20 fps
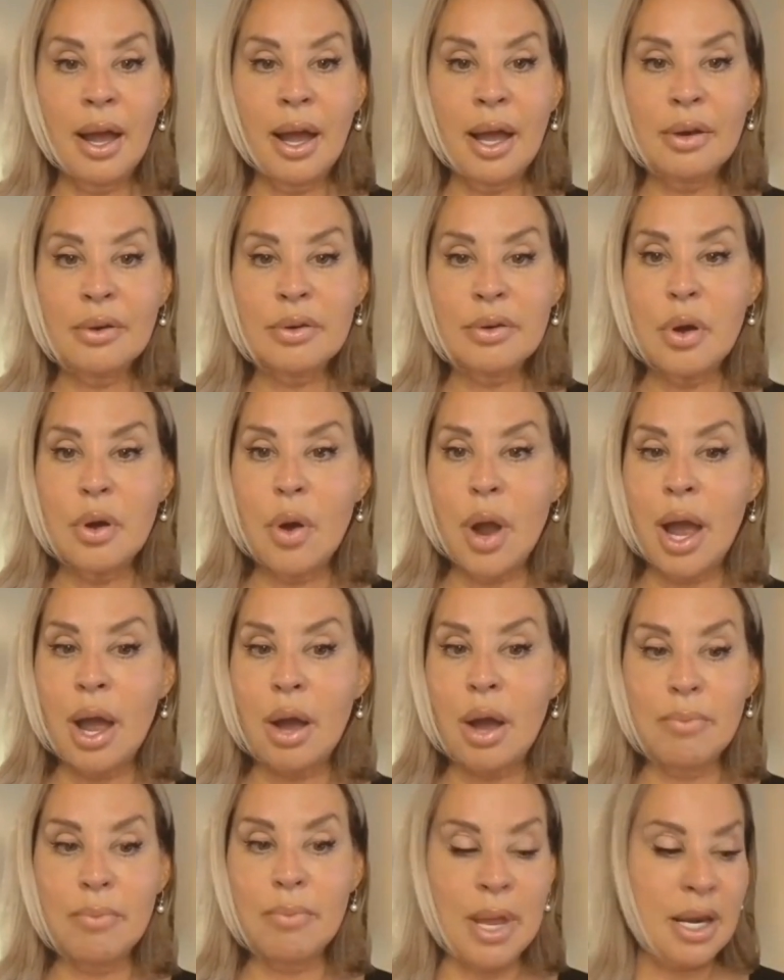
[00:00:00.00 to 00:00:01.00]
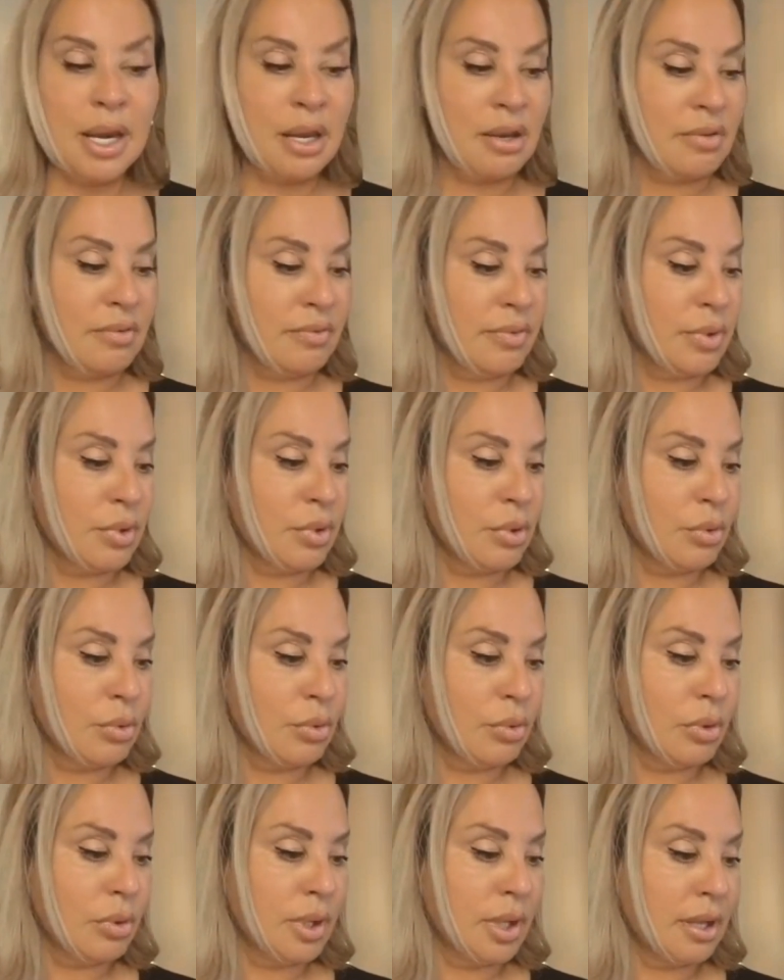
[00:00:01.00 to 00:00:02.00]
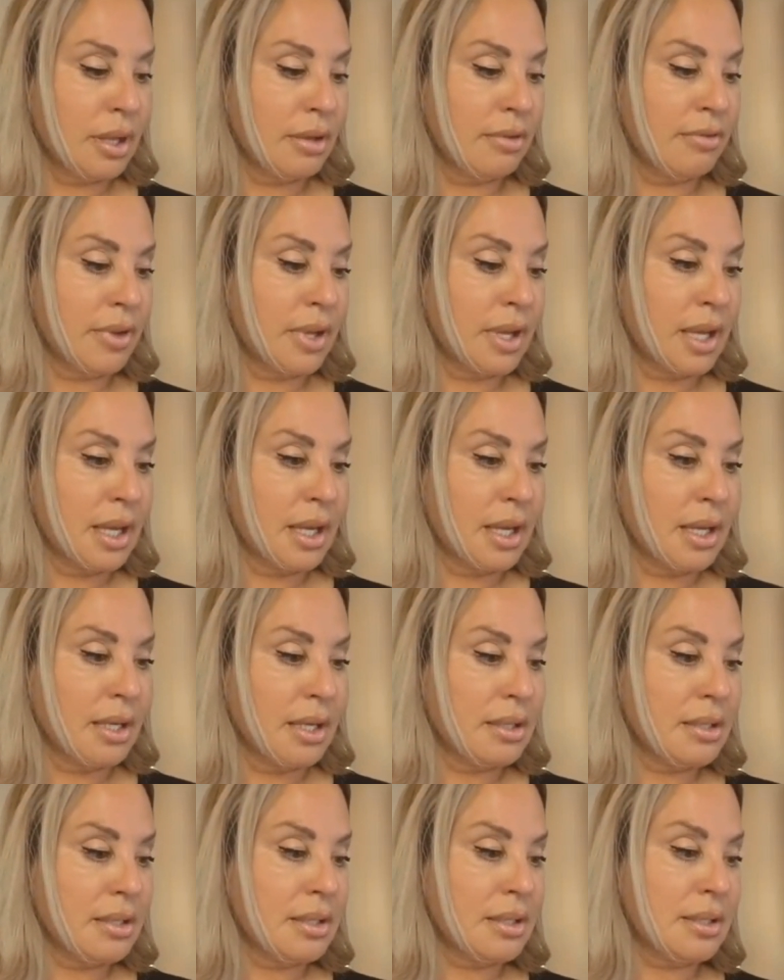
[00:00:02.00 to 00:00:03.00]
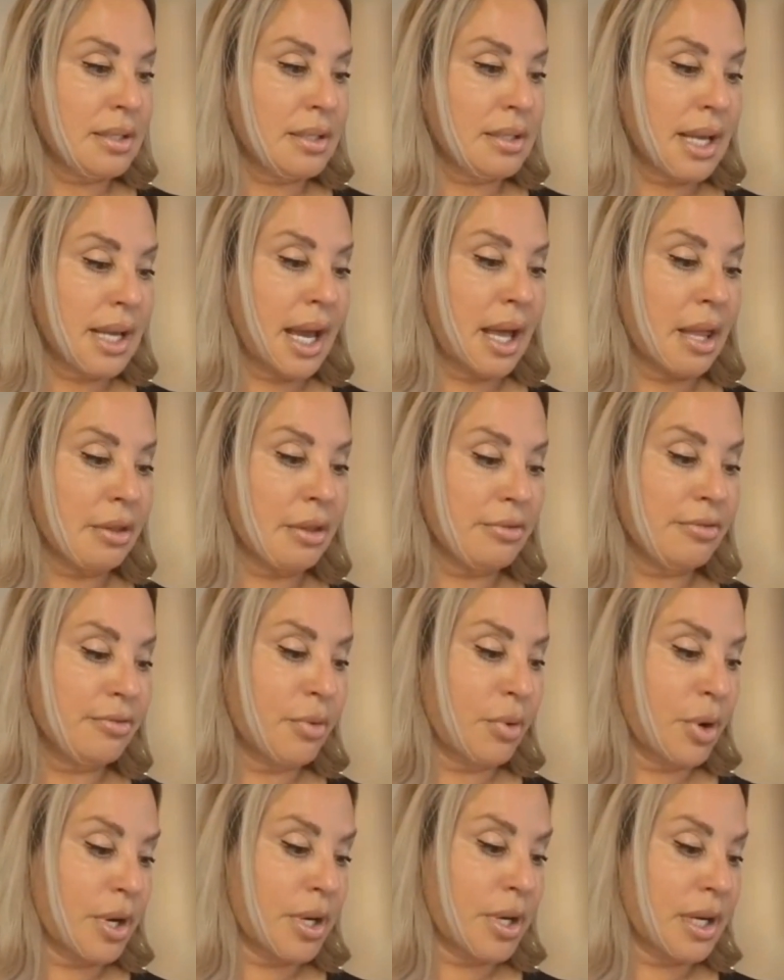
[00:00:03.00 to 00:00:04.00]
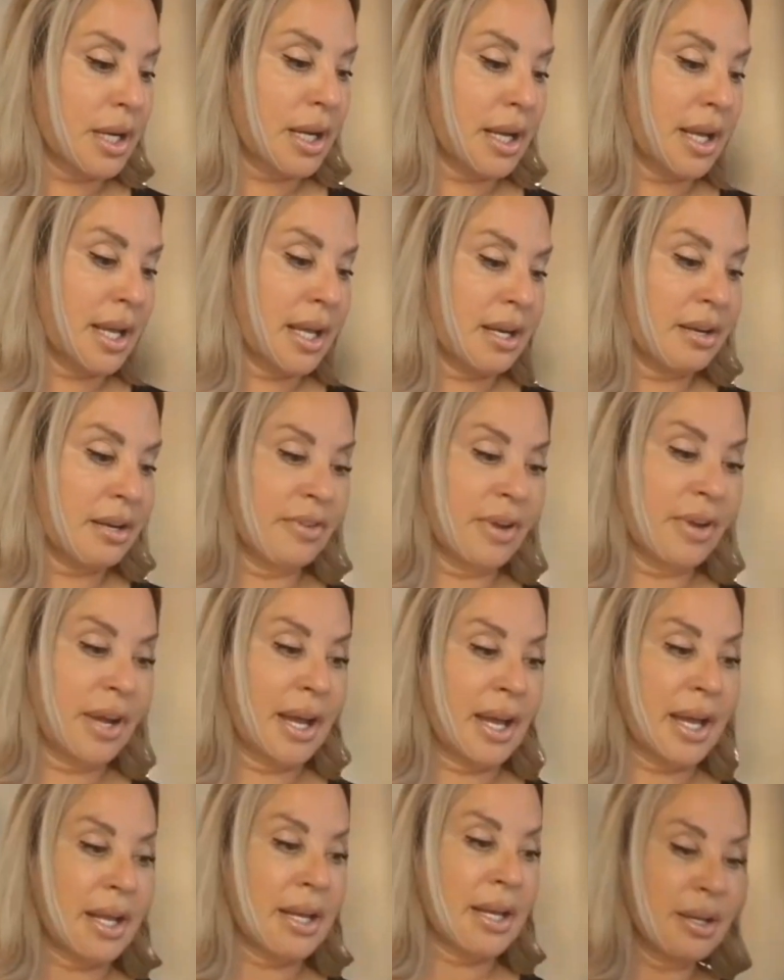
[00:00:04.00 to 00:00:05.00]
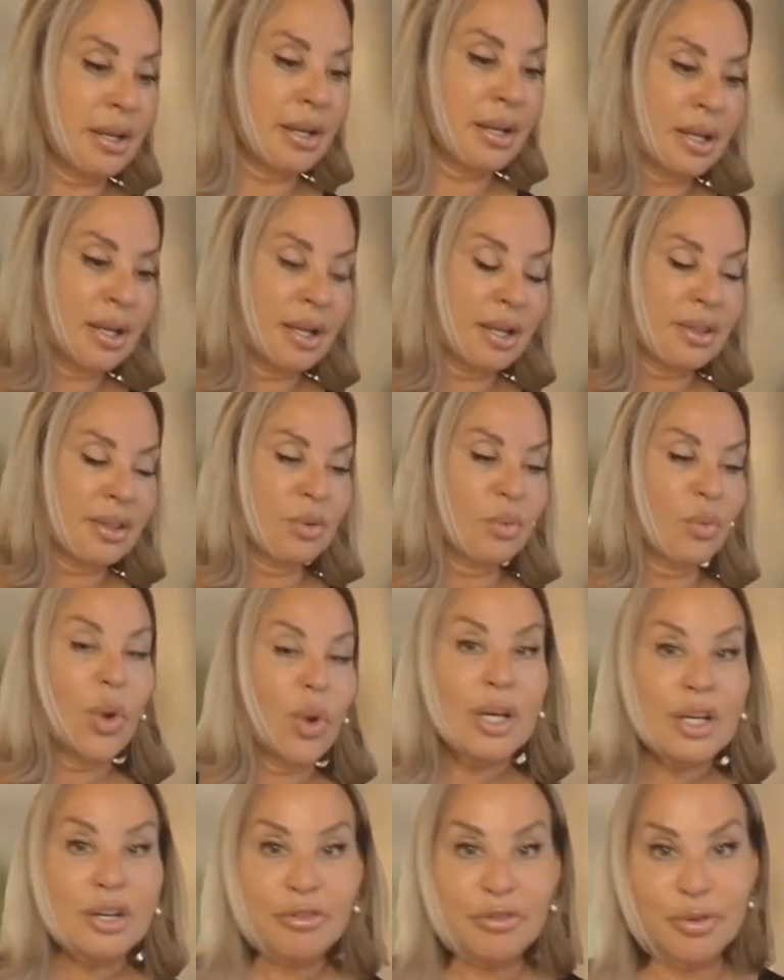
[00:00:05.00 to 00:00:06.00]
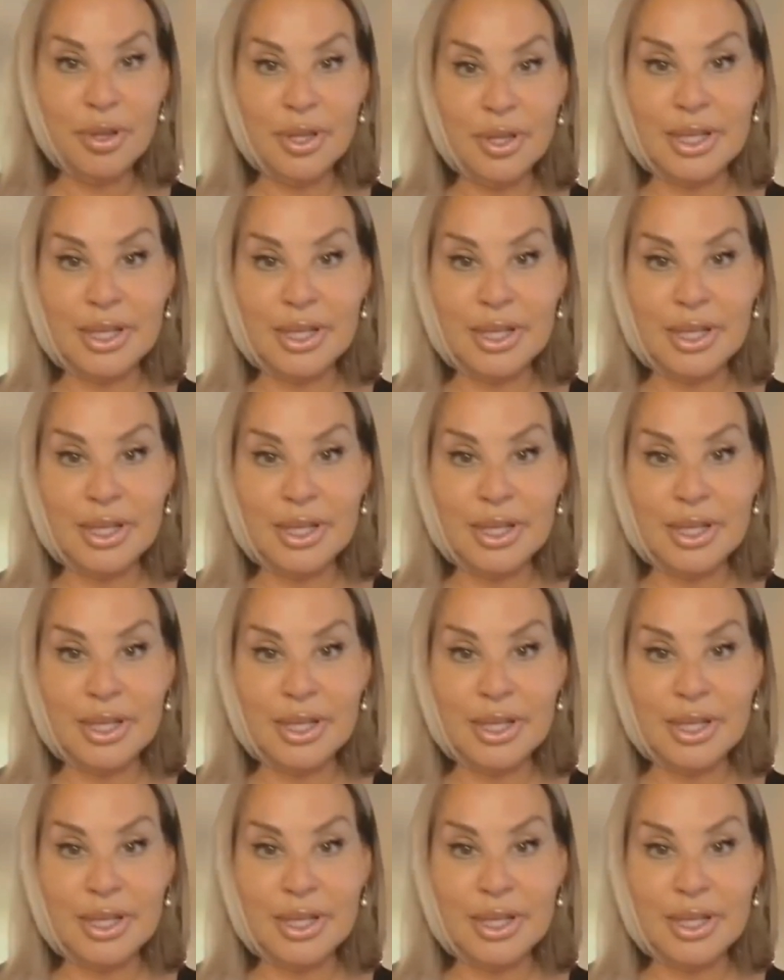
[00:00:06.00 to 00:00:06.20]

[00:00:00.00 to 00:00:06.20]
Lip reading: I don't know how many of you live in California and have had a wonderful